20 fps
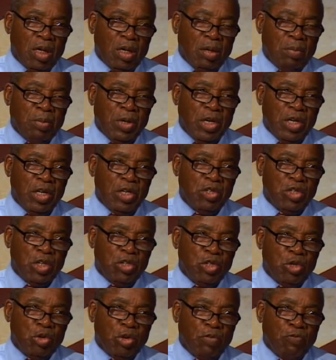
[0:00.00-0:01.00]
The police are
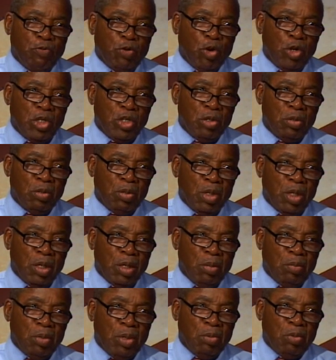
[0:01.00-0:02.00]
to enforce it,
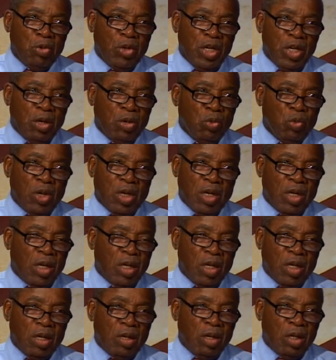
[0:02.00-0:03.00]
but we are the one that
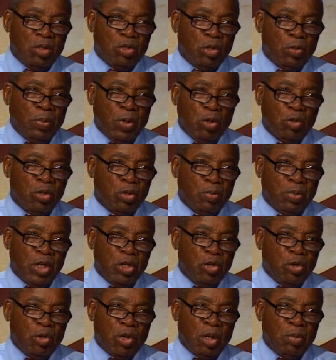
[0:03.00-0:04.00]
is supposed to be
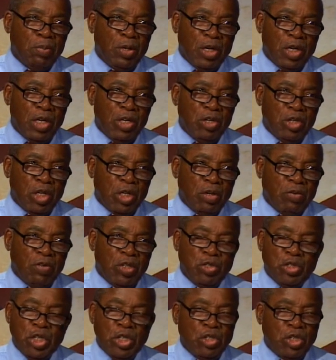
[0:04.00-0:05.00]
doing the policing. If
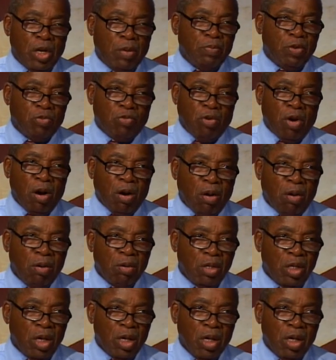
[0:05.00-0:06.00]
you see something
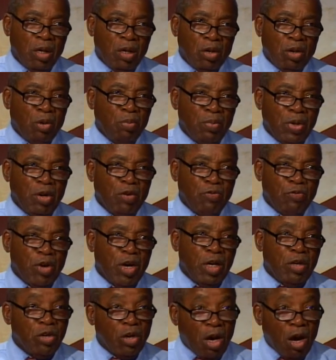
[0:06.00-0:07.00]
wrong, don't be
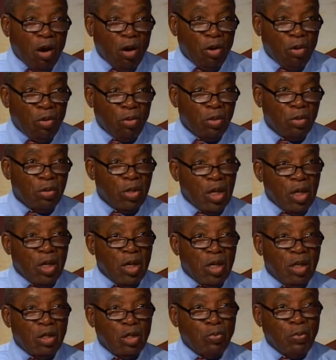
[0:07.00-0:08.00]
afraid to call.
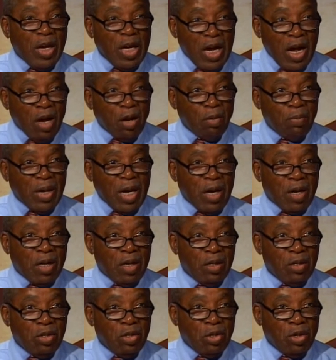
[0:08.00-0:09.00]
You speak out about
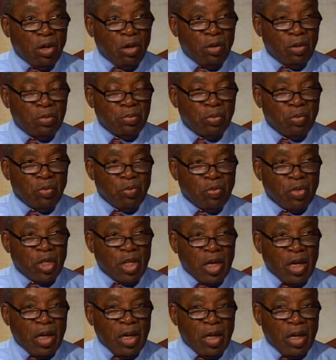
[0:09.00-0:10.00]
it,
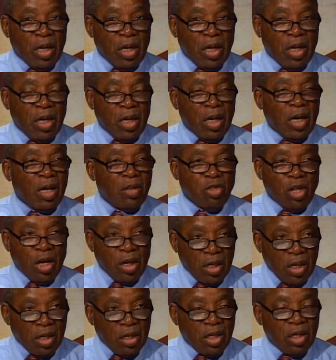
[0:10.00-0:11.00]
And I
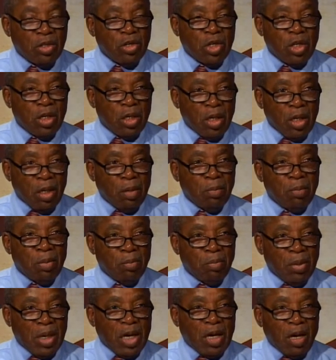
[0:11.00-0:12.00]
think that this can help
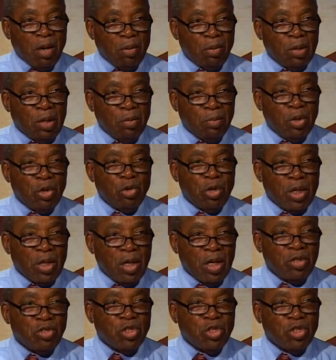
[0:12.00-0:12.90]
make our community a